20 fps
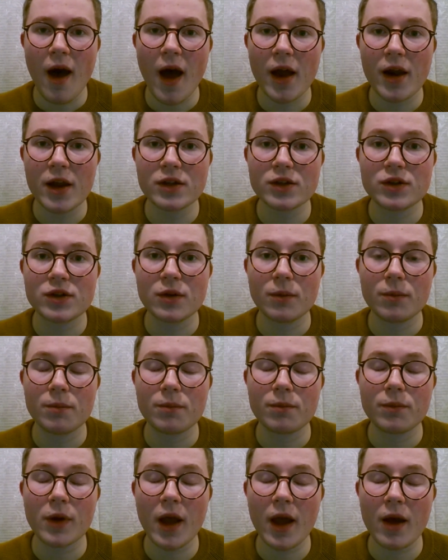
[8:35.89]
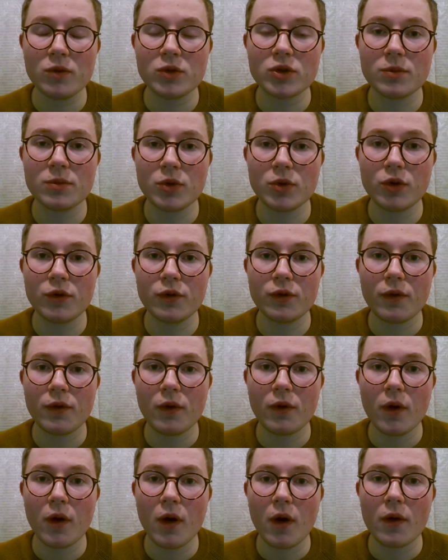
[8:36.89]
and its counter move,
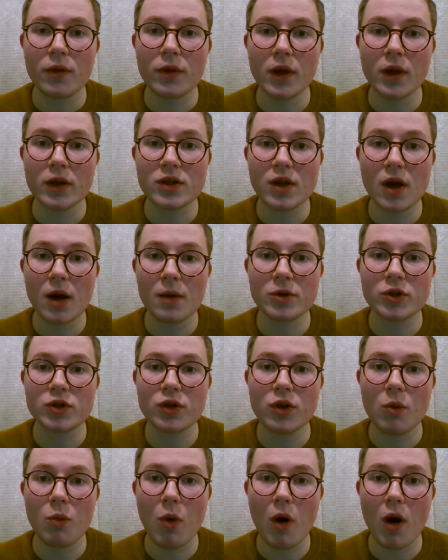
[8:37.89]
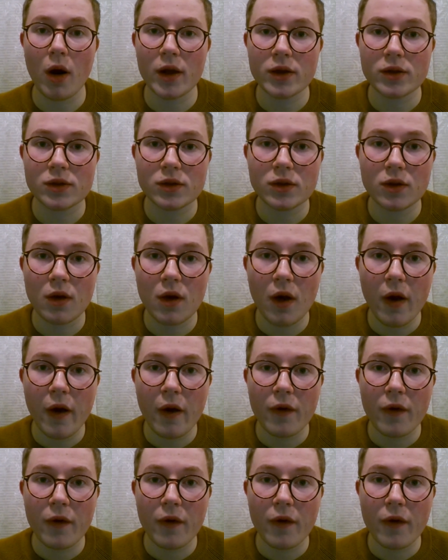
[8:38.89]
the assignment to the y's.